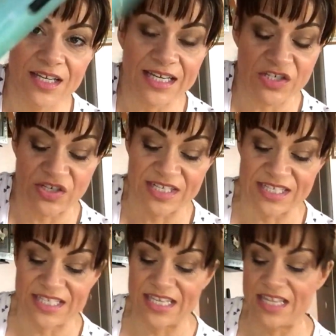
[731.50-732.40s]
As you can
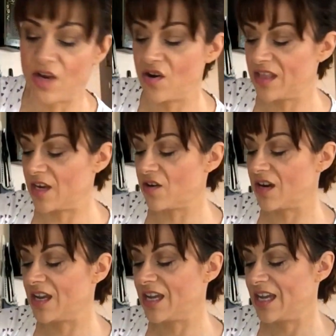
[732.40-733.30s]
see, they're
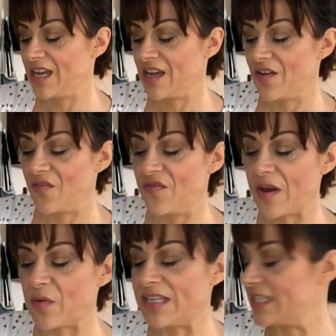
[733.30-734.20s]

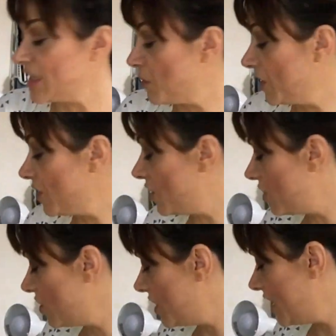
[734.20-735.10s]
very
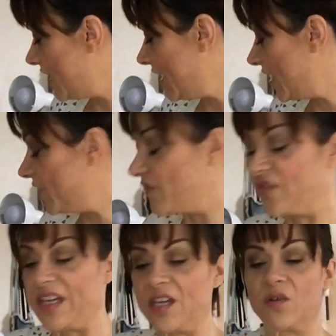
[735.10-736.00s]
similar in
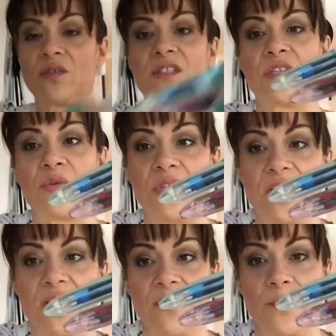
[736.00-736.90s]
feel to
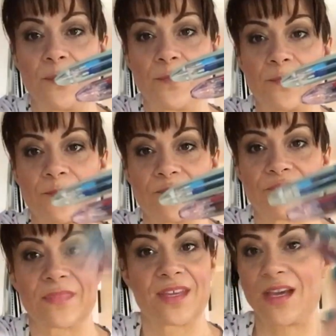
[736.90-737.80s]
the,
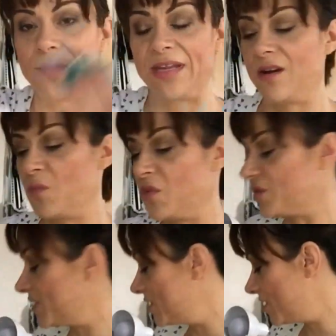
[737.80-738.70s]
I mean,
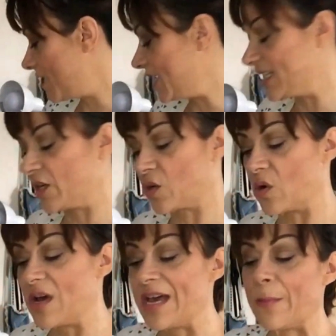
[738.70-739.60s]
almost
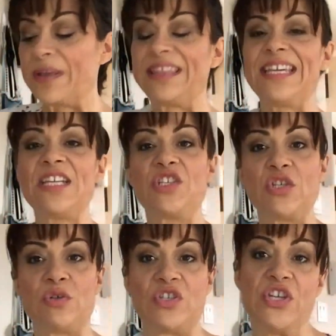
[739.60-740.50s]
identical, but these use